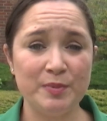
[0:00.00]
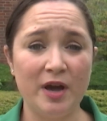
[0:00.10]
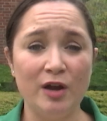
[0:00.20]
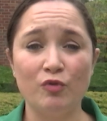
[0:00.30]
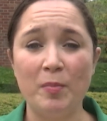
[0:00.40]

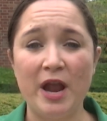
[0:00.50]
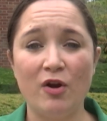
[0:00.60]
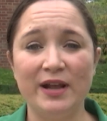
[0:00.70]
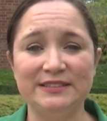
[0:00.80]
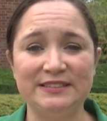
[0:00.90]
begun
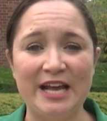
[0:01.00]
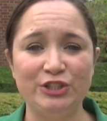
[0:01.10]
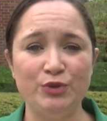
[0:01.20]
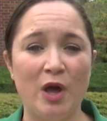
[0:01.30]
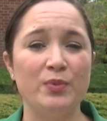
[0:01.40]
repairing a
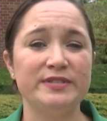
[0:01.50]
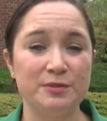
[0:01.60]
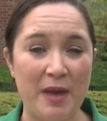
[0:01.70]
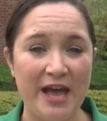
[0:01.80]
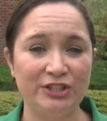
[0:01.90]
statue that was
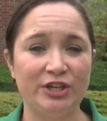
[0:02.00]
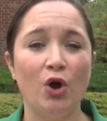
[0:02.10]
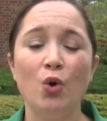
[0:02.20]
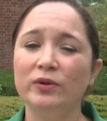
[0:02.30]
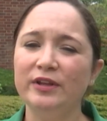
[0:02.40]
smashed at
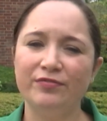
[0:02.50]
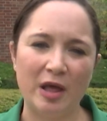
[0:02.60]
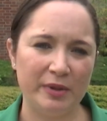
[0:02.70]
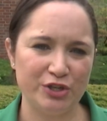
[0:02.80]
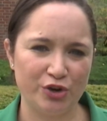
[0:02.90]
Holy
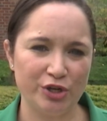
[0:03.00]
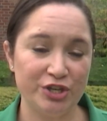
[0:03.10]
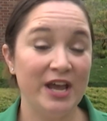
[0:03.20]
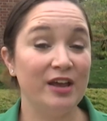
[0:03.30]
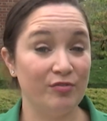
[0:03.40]
Family
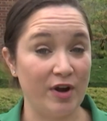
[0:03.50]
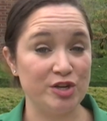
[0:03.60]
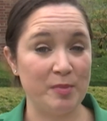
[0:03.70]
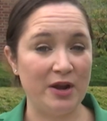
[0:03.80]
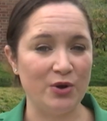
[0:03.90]
Church in
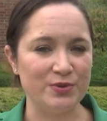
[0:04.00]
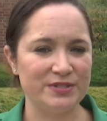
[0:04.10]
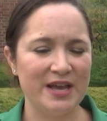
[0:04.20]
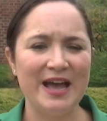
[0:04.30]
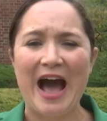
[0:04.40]
Fresh
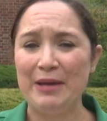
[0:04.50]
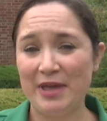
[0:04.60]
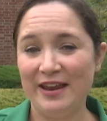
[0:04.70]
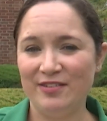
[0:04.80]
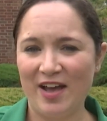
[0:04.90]
Meadows. I'm
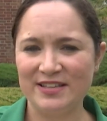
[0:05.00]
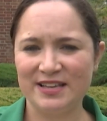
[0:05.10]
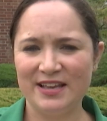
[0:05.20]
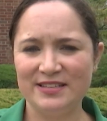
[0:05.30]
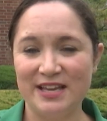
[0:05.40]
Katie
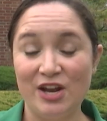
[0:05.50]
Vasquez,